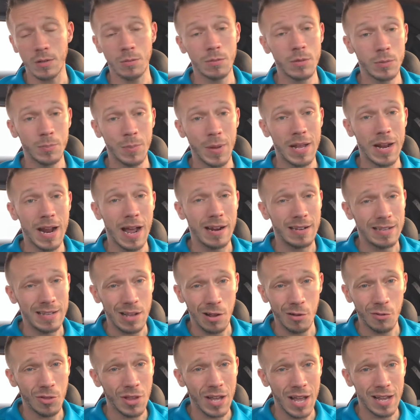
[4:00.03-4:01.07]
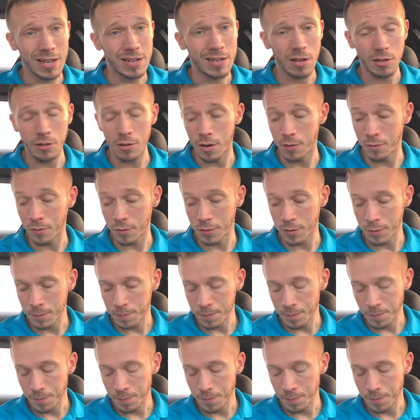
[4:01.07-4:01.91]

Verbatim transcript: I'm just being honest. I don't think I could tell the difference.